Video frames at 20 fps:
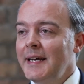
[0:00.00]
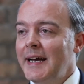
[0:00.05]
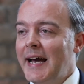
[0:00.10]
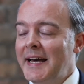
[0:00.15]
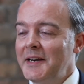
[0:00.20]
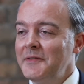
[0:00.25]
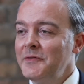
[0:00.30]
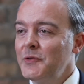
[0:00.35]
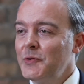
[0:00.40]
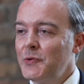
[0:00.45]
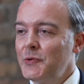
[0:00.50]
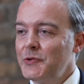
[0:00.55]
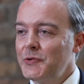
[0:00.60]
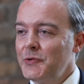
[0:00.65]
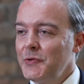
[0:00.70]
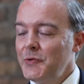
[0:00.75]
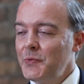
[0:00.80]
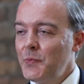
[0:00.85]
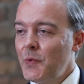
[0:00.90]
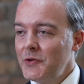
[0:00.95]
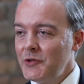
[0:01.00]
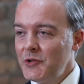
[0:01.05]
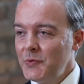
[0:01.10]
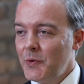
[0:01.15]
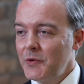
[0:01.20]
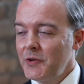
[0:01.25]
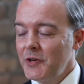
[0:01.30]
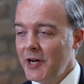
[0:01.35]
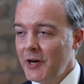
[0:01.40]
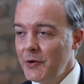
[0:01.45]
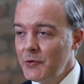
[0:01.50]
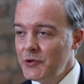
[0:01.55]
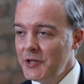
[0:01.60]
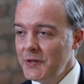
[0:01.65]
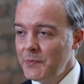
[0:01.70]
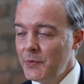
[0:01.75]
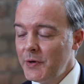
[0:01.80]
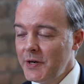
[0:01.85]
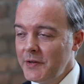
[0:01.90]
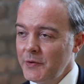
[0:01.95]
and, of course, through the one to one
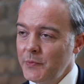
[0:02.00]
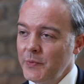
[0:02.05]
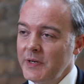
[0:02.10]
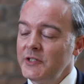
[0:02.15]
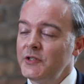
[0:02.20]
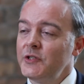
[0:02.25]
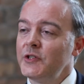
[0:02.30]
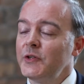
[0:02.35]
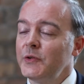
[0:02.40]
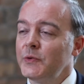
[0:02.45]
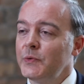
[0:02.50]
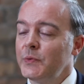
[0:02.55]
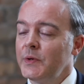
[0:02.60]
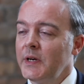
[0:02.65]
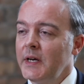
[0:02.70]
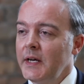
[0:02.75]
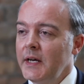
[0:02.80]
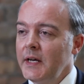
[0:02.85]
coaching work that we do,